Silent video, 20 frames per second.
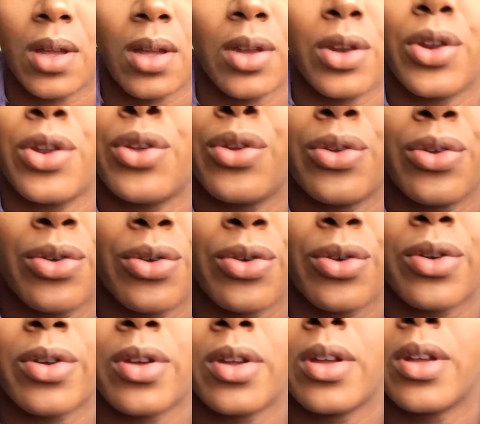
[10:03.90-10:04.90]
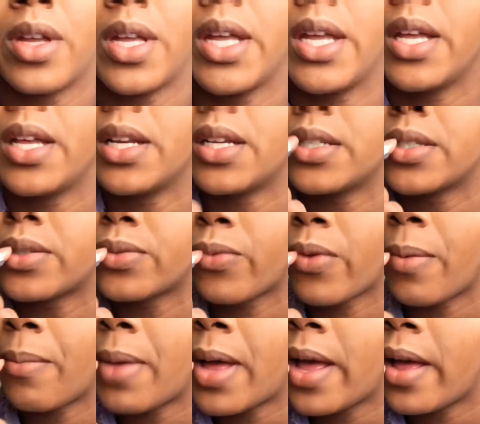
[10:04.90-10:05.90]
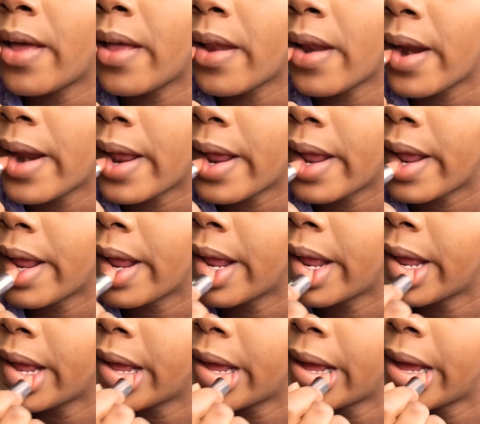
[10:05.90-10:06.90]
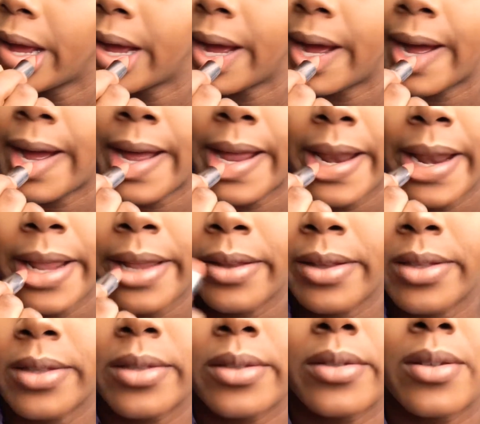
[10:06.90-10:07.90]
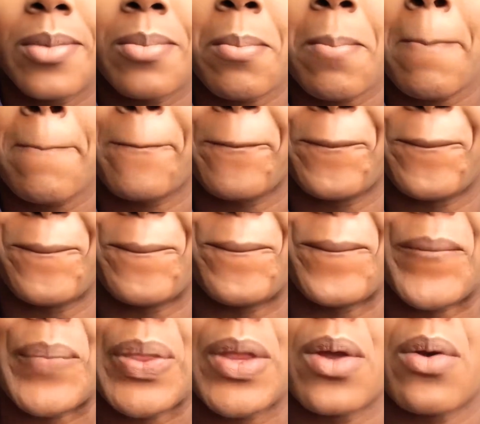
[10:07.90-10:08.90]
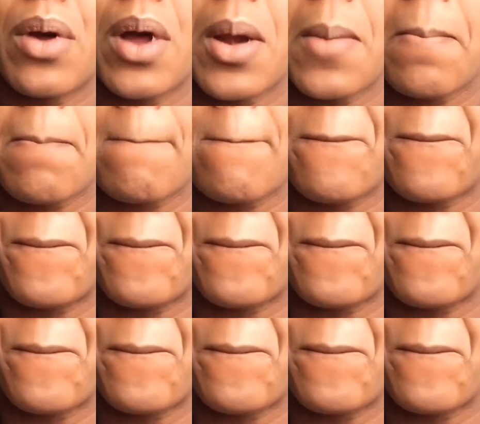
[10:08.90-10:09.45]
nude, and it's Rebel. I love this one.